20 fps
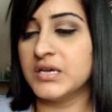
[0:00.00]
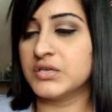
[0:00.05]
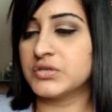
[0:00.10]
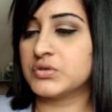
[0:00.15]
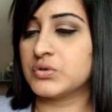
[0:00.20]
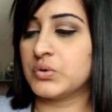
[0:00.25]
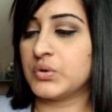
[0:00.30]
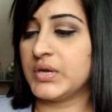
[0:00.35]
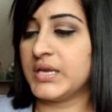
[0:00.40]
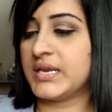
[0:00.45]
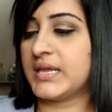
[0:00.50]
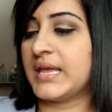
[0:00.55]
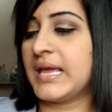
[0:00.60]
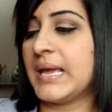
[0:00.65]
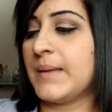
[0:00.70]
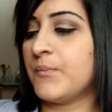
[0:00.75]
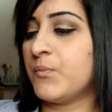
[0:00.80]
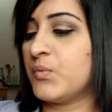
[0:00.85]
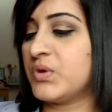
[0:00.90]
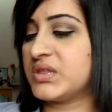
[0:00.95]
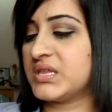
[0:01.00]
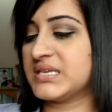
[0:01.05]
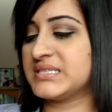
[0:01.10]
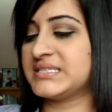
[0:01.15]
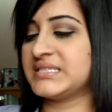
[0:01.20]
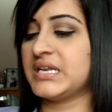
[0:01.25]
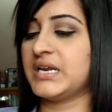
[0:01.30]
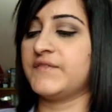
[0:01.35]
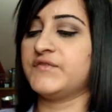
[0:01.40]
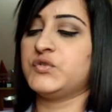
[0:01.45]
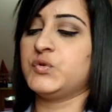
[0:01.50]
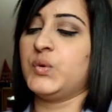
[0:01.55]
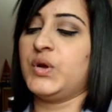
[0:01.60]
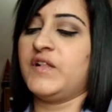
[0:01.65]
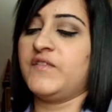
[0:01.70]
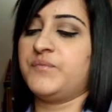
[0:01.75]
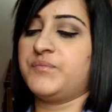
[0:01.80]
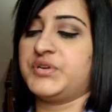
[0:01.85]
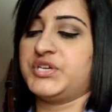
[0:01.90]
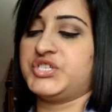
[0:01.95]
So it came with a set of
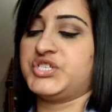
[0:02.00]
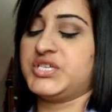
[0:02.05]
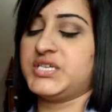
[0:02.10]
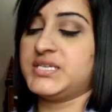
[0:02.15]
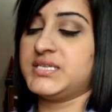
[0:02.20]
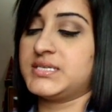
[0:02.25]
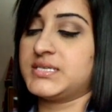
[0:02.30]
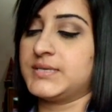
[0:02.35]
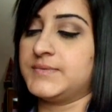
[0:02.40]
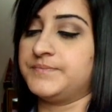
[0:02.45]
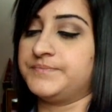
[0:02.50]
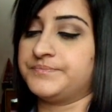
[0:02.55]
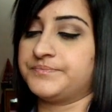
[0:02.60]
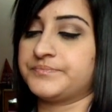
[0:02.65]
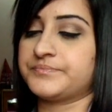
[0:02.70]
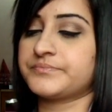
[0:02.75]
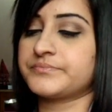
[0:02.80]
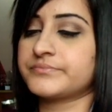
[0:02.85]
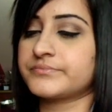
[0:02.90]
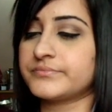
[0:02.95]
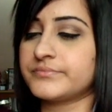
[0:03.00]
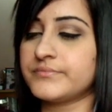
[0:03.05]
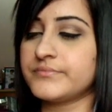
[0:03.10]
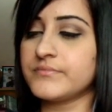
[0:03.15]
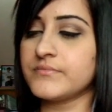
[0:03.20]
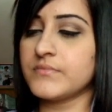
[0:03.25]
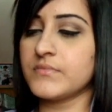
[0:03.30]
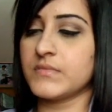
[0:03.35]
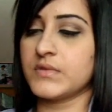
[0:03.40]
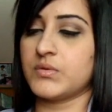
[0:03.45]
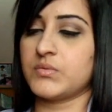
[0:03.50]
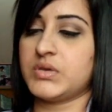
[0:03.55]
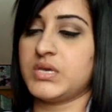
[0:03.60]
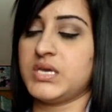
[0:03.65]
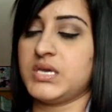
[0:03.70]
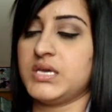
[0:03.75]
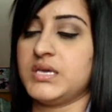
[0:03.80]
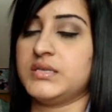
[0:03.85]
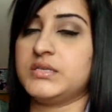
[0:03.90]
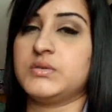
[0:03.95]
12 brushes.
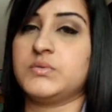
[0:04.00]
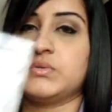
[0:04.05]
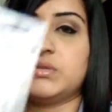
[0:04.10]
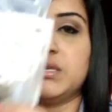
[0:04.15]
Okay, so